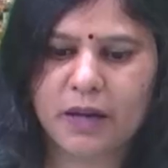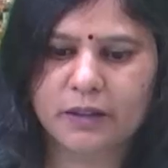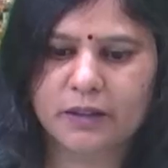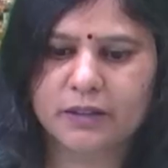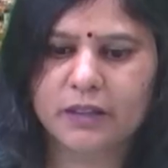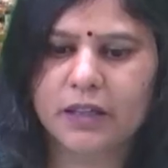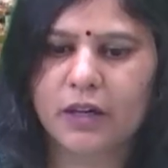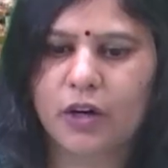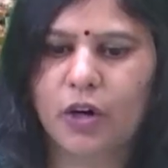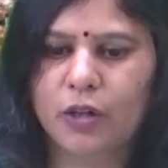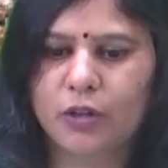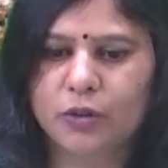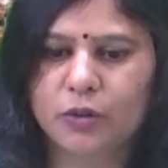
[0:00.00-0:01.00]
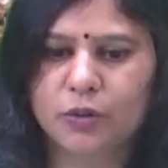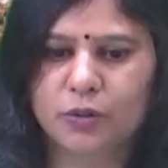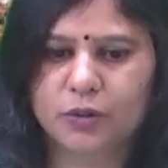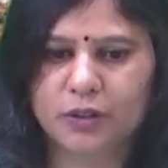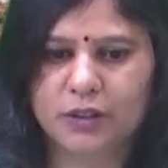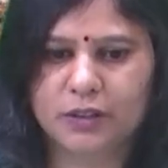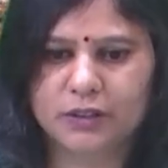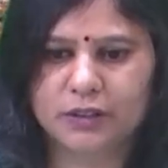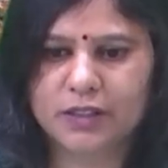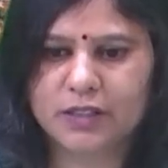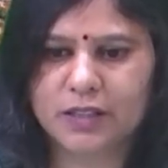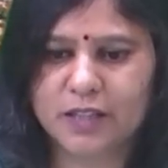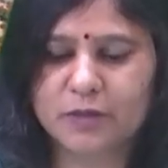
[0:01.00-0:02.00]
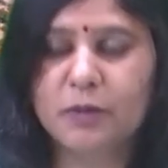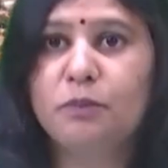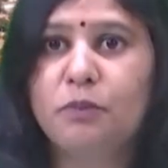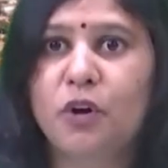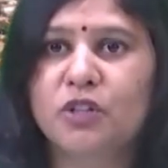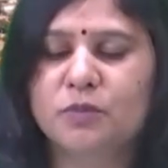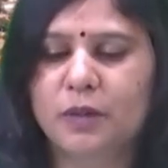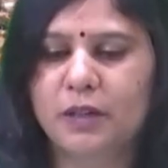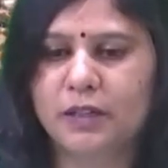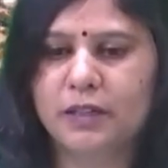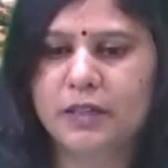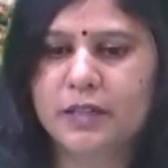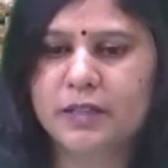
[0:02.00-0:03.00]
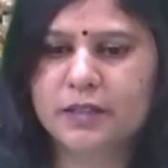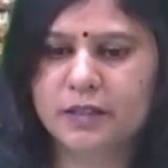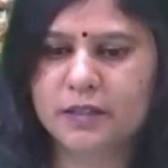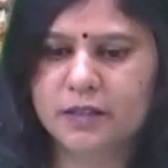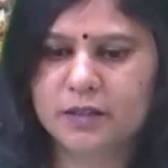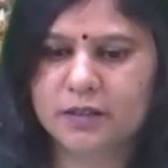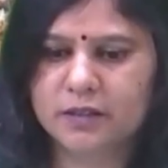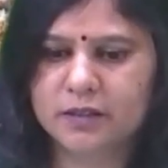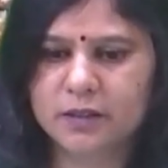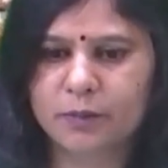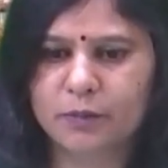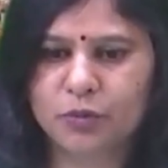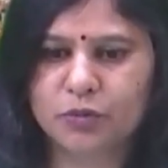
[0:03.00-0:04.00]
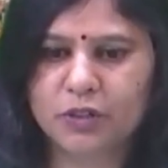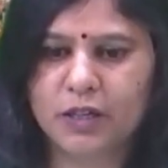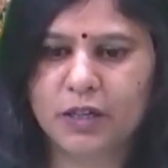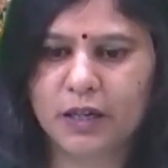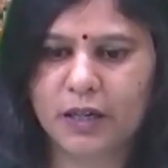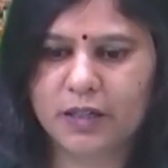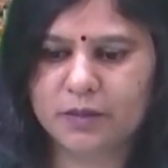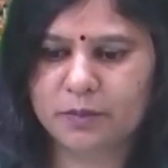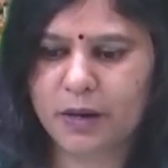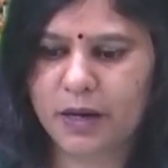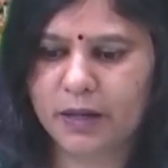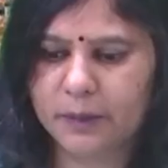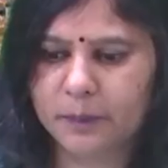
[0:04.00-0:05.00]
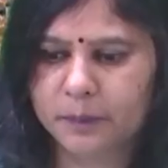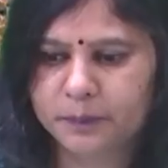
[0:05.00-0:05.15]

manner, although this has been possible since some 2-3 decades back.